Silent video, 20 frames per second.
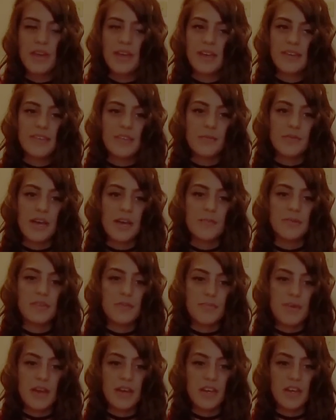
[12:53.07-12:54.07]
and sometimes
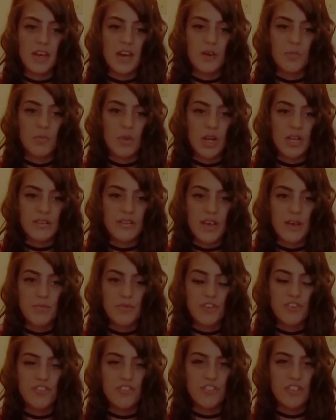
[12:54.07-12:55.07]
depending on what
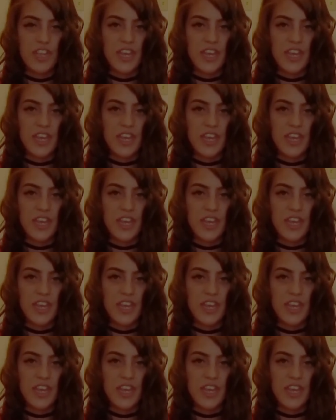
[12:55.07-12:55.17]
type you do,